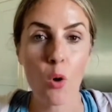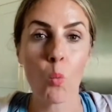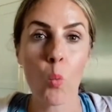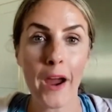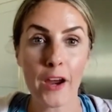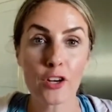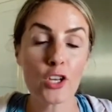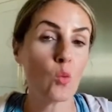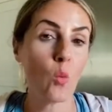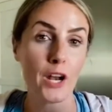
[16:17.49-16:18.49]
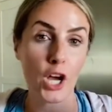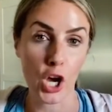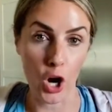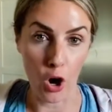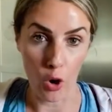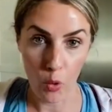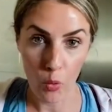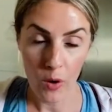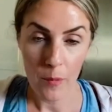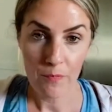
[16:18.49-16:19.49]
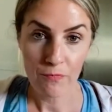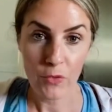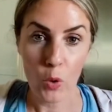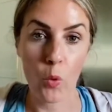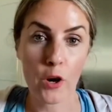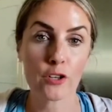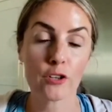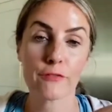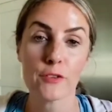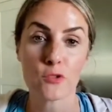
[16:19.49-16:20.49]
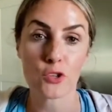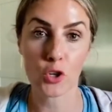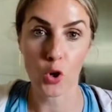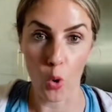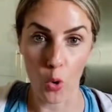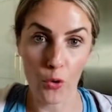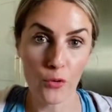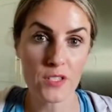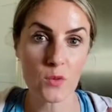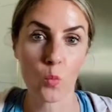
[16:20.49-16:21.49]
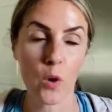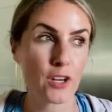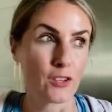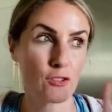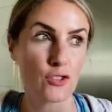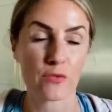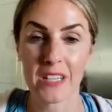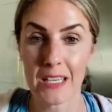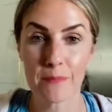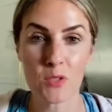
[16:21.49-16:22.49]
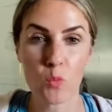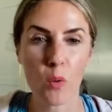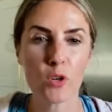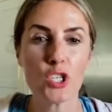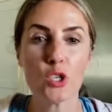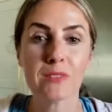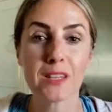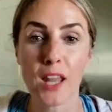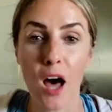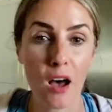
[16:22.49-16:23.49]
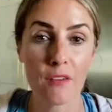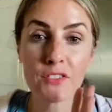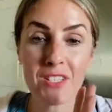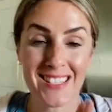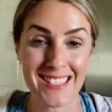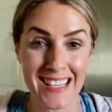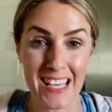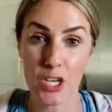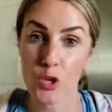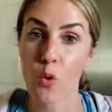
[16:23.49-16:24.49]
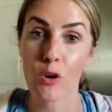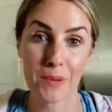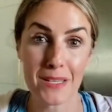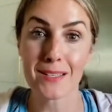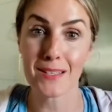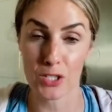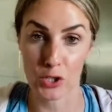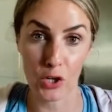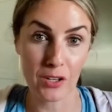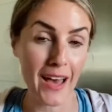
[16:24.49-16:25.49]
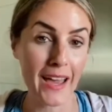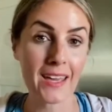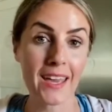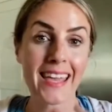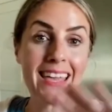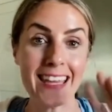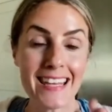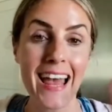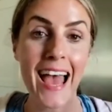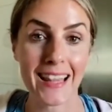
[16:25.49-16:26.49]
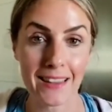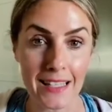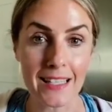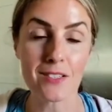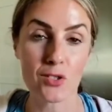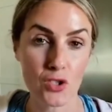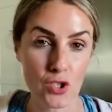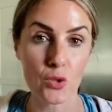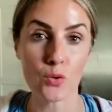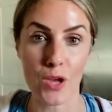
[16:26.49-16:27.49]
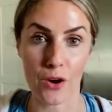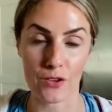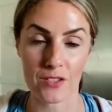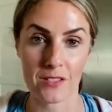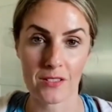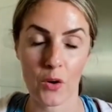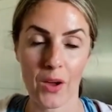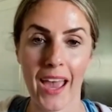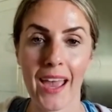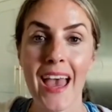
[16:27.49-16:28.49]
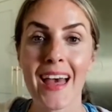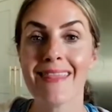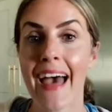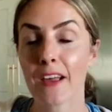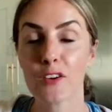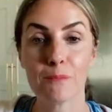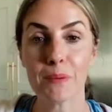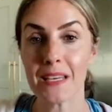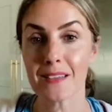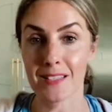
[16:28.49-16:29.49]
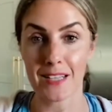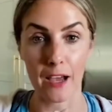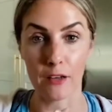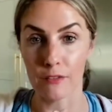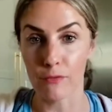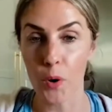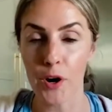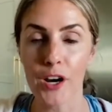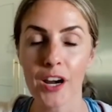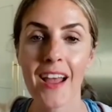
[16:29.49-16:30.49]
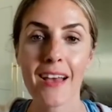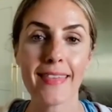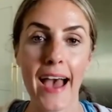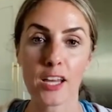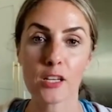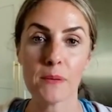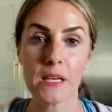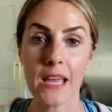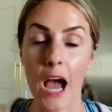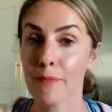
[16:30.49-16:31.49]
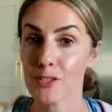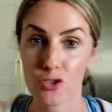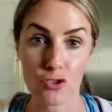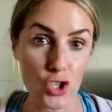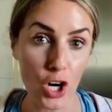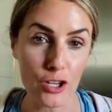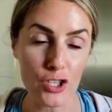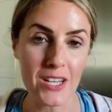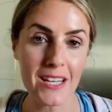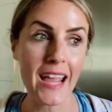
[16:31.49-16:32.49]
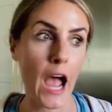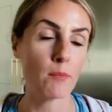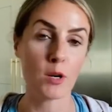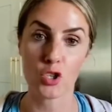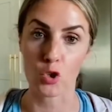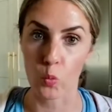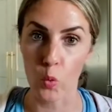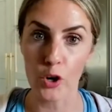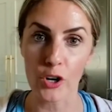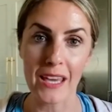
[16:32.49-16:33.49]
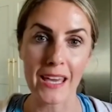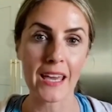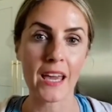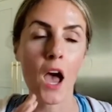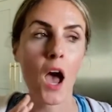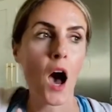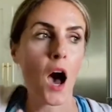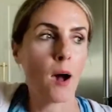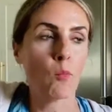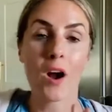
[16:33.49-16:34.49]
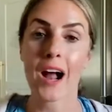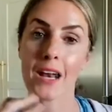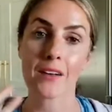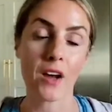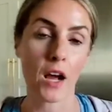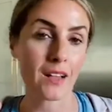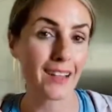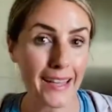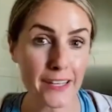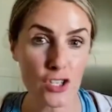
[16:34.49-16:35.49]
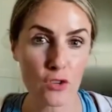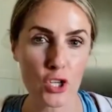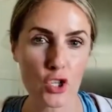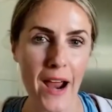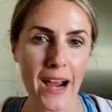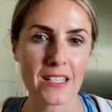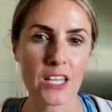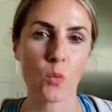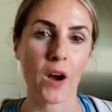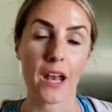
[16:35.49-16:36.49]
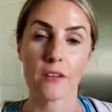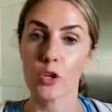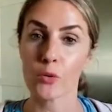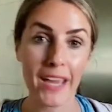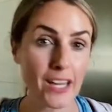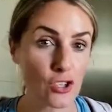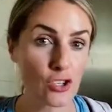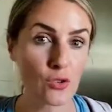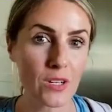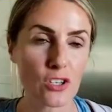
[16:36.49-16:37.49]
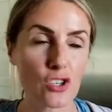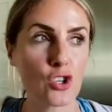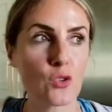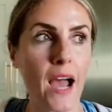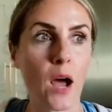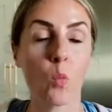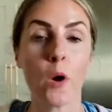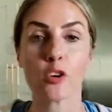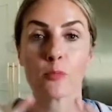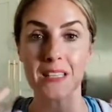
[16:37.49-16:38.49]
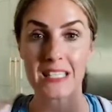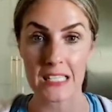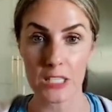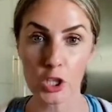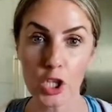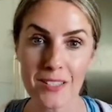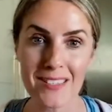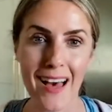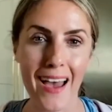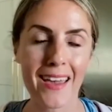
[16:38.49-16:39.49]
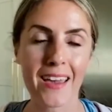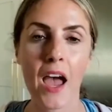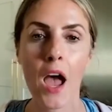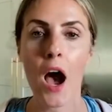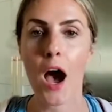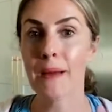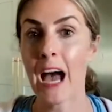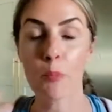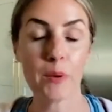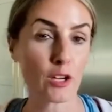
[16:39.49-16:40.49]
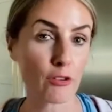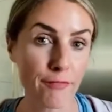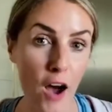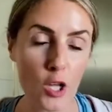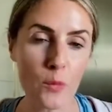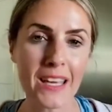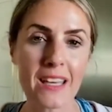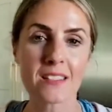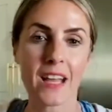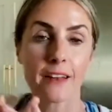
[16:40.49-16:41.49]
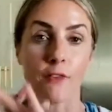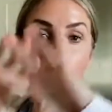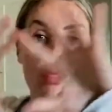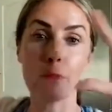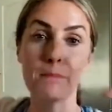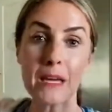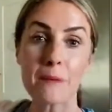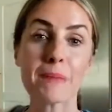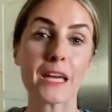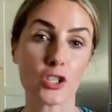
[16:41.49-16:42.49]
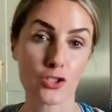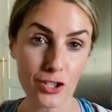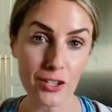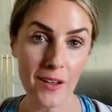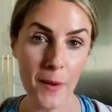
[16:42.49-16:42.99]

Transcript: Where do you want to go? What are your future goals? What are your dreams? What would you love to see your business look like in at least 2 years? Okay, that could be style of work. That could be how much you're charging, how much you're working, what kind of clients you're attracting, what kind of locations you get to shoot at, what your business looks like, how big your following is, kind of the big picture.